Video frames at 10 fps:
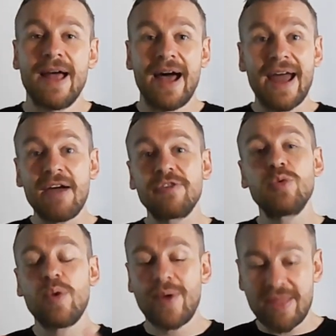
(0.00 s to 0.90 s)
And after
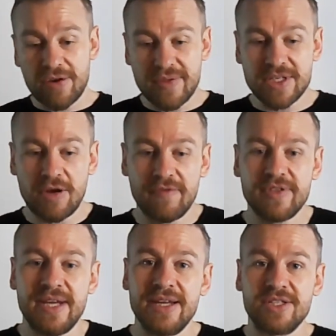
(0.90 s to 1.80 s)
we went through this
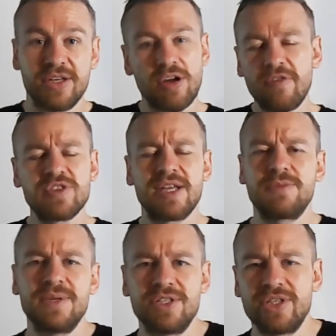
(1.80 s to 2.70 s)
conversation, and obviously I
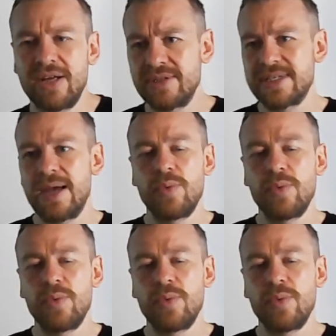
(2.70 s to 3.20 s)
speak to Jay all the time,